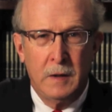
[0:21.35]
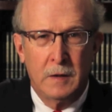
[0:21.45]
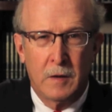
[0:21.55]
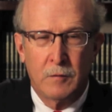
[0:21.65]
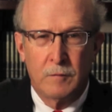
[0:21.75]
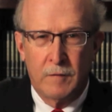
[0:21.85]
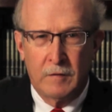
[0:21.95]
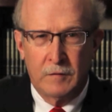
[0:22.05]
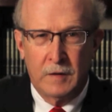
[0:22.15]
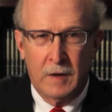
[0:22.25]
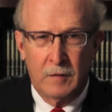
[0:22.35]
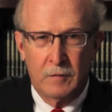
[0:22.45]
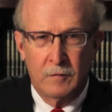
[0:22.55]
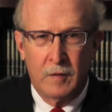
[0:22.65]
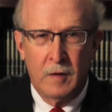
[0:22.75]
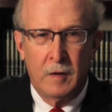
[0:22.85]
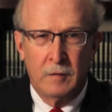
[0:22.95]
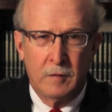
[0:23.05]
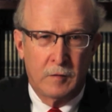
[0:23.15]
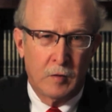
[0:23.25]
He and other investigators
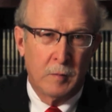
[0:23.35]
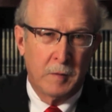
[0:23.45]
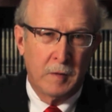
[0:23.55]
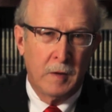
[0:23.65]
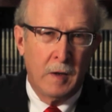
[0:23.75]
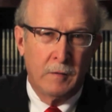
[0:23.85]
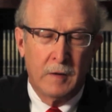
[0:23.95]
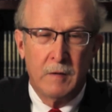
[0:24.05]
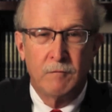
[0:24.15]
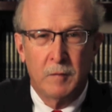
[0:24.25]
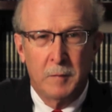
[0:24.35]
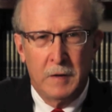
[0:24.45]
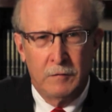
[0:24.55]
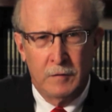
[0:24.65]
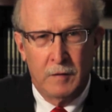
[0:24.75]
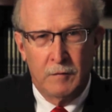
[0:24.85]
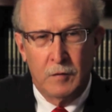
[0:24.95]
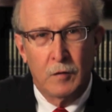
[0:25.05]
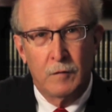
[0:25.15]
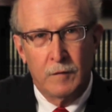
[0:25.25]
determined that inflammation of
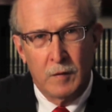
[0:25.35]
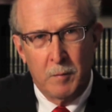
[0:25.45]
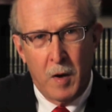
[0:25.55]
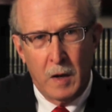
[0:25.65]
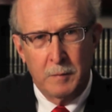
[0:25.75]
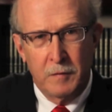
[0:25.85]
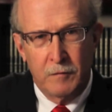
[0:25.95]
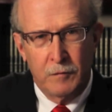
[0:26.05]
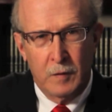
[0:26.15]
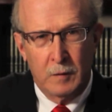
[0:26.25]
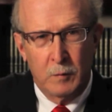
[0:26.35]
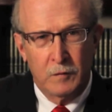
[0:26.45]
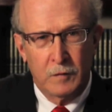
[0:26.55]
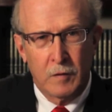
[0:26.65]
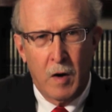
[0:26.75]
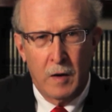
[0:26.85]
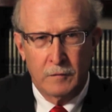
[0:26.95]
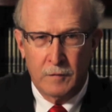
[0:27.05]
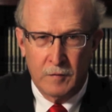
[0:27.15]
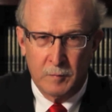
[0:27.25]
a nerve in the bottom of the foot was the
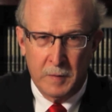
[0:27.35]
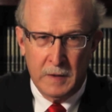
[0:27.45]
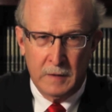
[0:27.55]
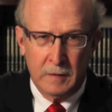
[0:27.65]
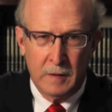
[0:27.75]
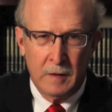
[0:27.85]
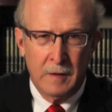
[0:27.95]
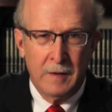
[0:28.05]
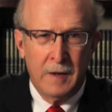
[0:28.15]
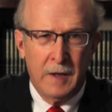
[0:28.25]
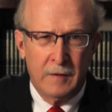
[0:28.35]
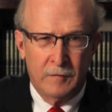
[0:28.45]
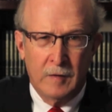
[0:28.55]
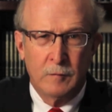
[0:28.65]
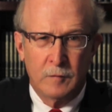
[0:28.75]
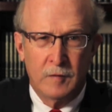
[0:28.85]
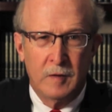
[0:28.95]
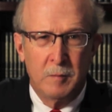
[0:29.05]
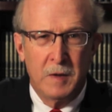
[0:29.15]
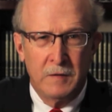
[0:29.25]
cause of this pain. It's
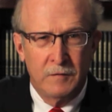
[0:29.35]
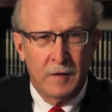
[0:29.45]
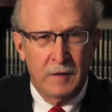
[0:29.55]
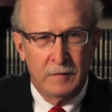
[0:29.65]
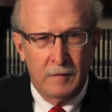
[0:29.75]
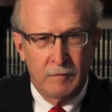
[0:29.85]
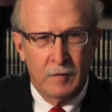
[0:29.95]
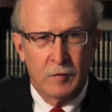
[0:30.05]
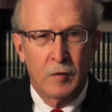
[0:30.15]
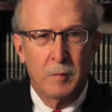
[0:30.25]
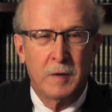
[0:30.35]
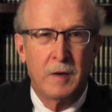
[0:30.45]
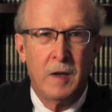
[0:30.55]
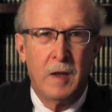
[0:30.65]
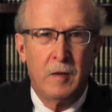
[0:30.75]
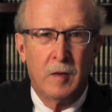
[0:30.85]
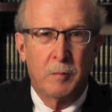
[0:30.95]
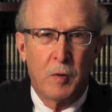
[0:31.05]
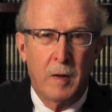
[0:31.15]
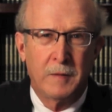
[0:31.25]
interesting, many studies have determined
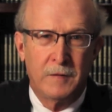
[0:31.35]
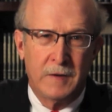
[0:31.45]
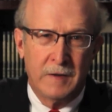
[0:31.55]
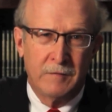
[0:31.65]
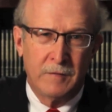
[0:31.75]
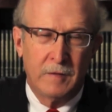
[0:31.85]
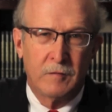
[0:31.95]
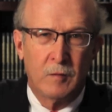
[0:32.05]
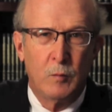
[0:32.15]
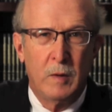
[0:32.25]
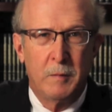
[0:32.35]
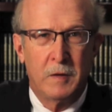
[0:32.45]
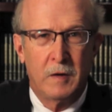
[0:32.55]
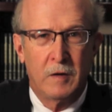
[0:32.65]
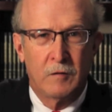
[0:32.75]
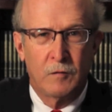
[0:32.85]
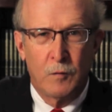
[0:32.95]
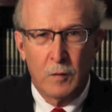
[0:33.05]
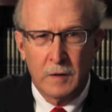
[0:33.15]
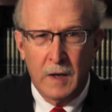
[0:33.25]
that probably the incidence in women is
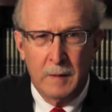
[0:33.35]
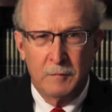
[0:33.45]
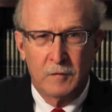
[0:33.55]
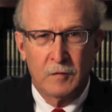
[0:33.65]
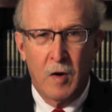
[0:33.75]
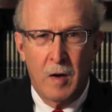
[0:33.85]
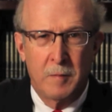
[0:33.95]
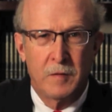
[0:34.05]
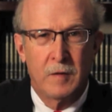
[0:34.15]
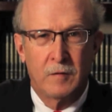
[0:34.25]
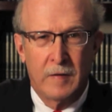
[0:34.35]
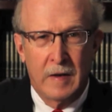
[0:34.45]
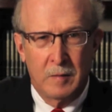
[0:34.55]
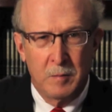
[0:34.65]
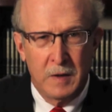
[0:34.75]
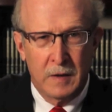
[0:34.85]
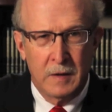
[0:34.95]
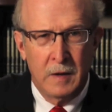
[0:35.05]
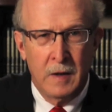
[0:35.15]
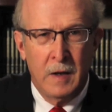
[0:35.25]
4 times as common as that in
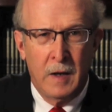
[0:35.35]
men,